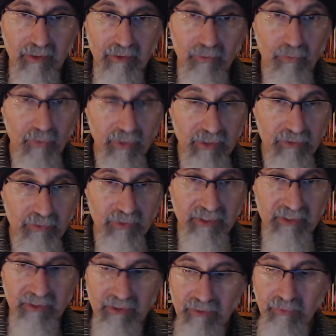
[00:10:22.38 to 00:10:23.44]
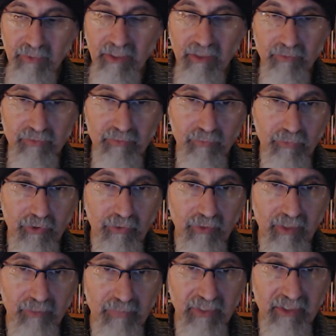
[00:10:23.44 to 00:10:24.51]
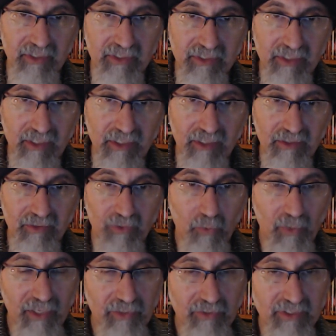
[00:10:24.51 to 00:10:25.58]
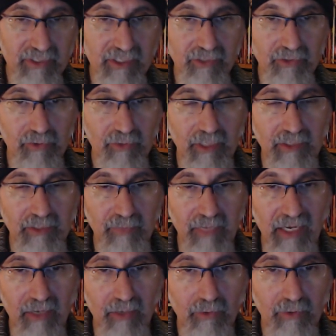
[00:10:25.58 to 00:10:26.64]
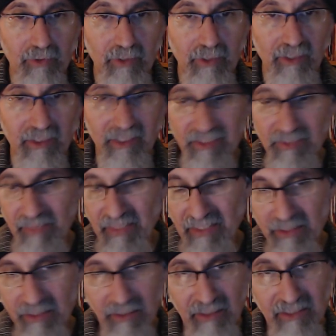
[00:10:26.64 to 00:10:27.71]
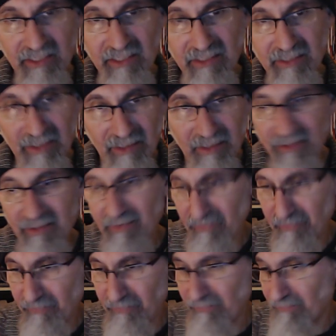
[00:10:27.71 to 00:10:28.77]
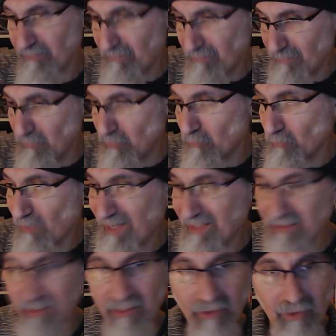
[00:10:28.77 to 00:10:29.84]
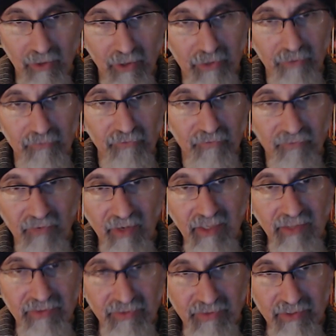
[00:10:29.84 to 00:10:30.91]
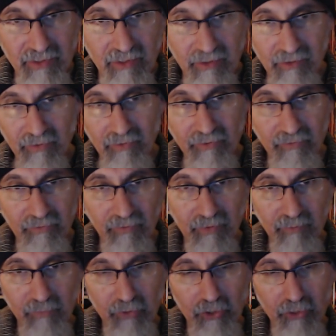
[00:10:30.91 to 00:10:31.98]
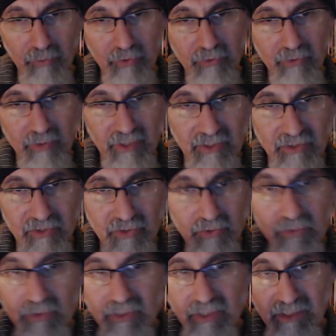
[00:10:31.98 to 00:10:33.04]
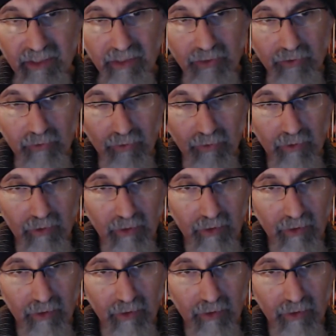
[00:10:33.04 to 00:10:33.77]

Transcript: one of the reasons it becomes corrupt because the way you centralize power is basically directing a lot of funds from communities to the central